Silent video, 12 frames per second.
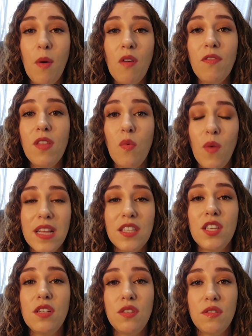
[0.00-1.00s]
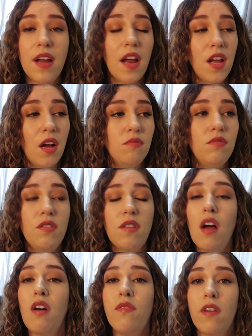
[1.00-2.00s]
over the ones you do not know. Do
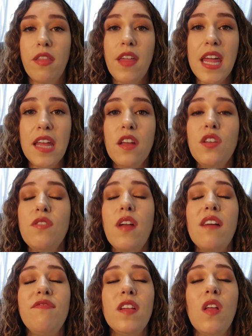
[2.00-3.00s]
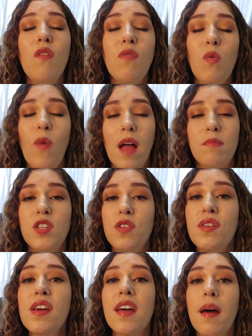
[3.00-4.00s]
not overthink, do not feel overwhelmed. You
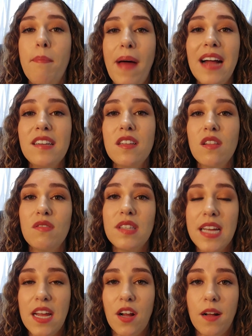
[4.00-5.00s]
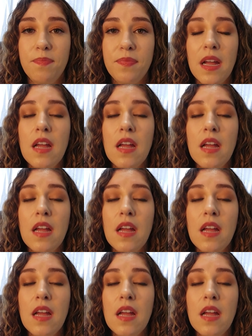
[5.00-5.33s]
can come back to those later.